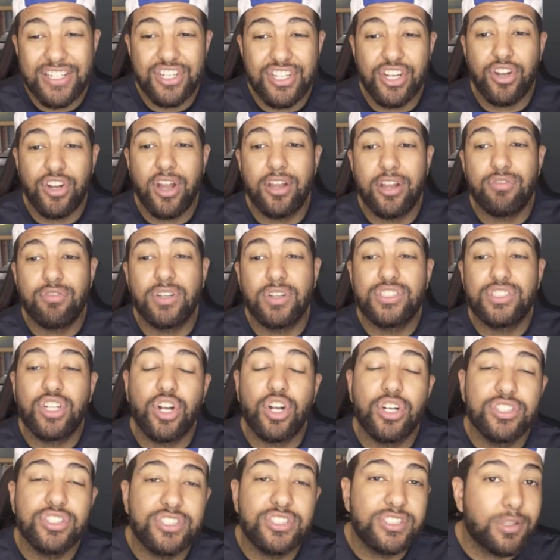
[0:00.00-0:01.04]
year and
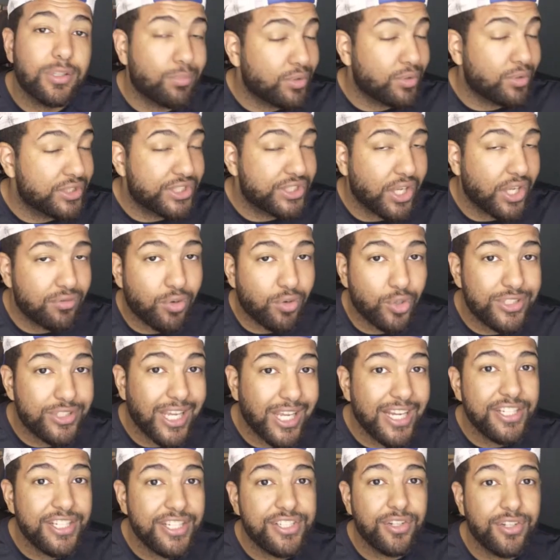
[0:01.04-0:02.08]
returned some
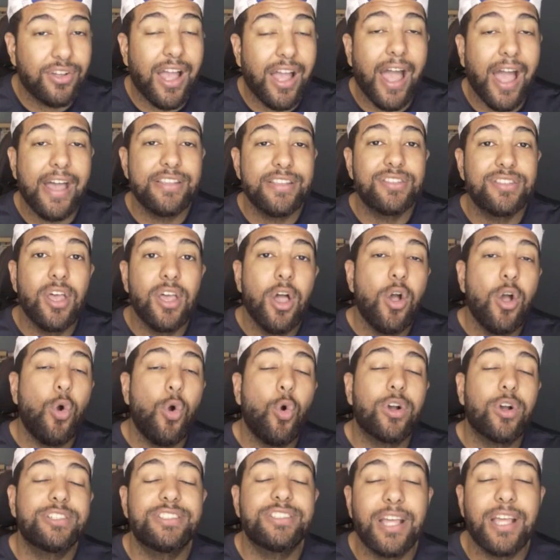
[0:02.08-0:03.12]
rotational guys who
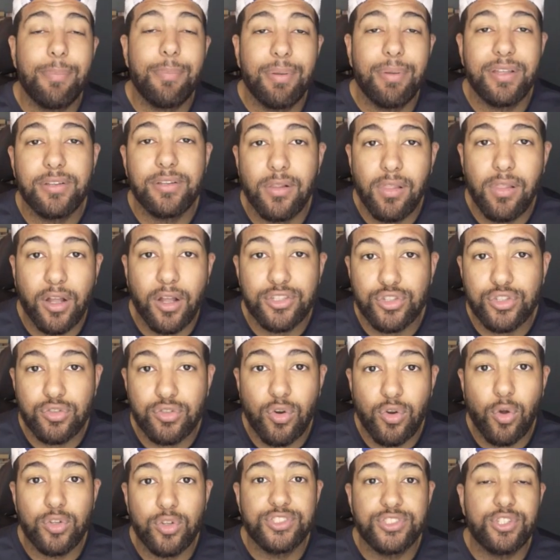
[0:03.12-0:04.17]
are stepping into larger roles,